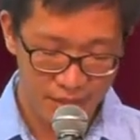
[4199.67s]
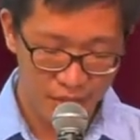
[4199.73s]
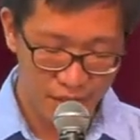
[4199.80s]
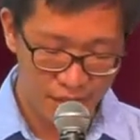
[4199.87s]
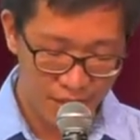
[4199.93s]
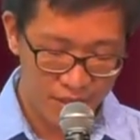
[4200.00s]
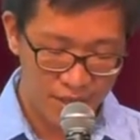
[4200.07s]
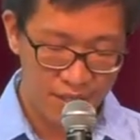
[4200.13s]

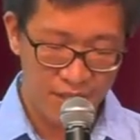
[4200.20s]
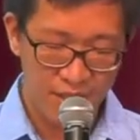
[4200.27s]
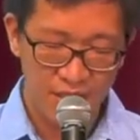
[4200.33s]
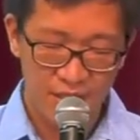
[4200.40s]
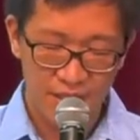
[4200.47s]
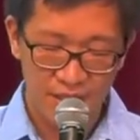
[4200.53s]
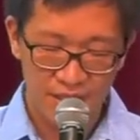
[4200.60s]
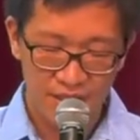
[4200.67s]
Lord,
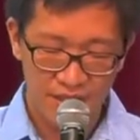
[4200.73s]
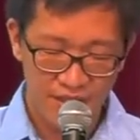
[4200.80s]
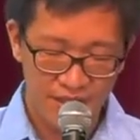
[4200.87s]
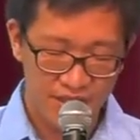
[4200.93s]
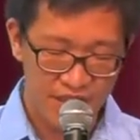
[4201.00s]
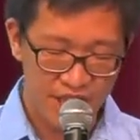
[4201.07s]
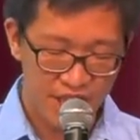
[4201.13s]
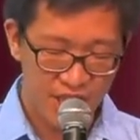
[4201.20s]

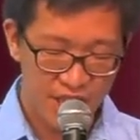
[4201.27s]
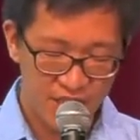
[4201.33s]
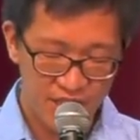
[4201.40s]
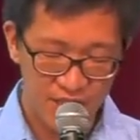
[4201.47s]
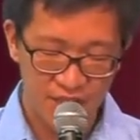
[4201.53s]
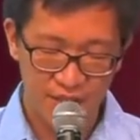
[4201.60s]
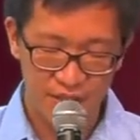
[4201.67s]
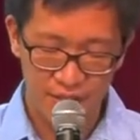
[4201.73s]
teach us
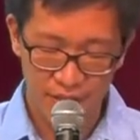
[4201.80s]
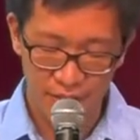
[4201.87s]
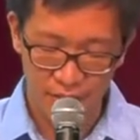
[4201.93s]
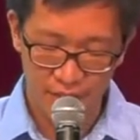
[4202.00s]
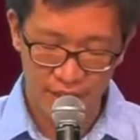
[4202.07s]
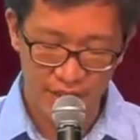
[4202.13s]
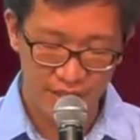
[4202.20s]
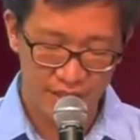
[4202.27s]
your
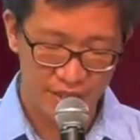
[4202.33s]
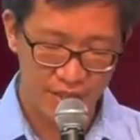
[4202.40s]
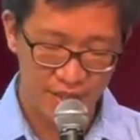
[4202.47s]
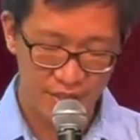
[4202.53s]
ways.